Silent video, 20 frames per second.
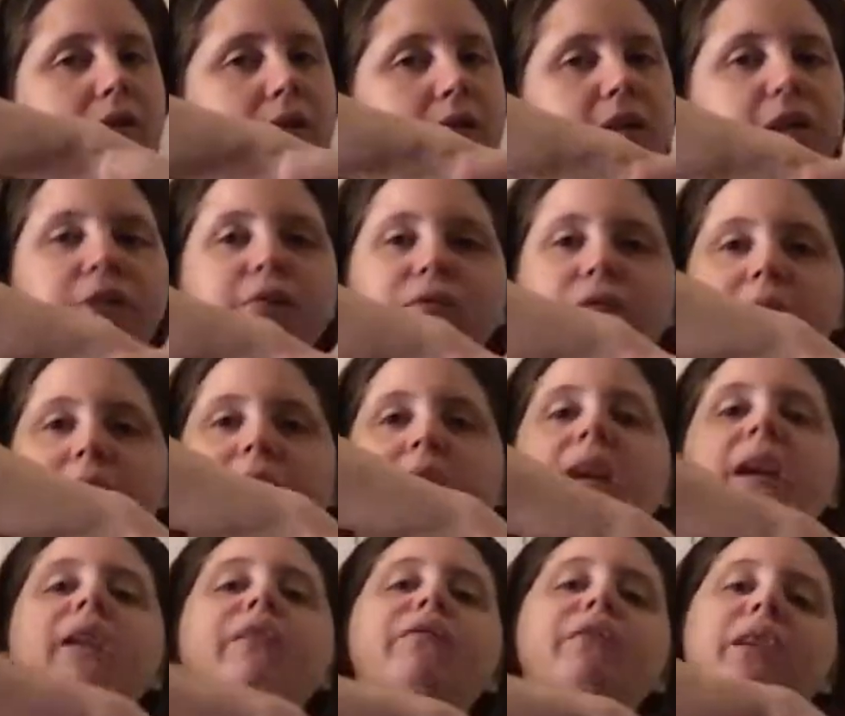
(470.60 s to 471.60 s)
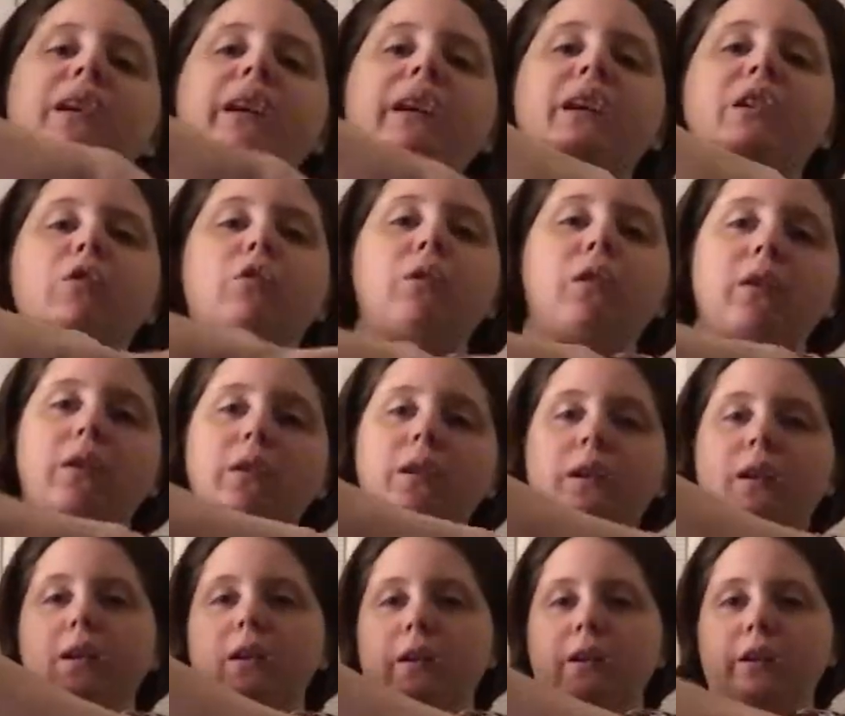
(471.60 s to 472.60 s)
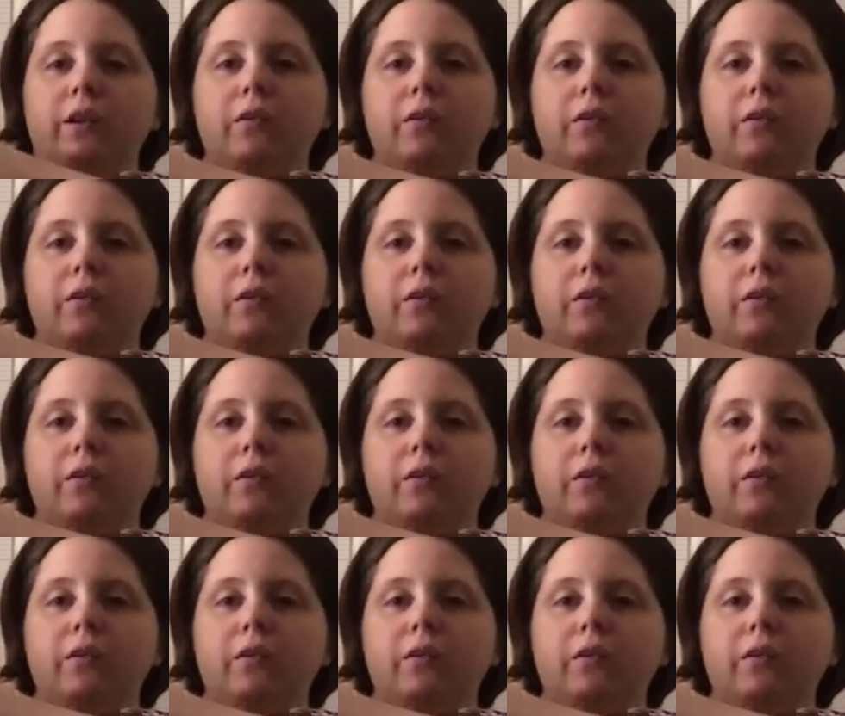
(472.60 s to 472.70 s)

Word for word: So if one day I feel like co color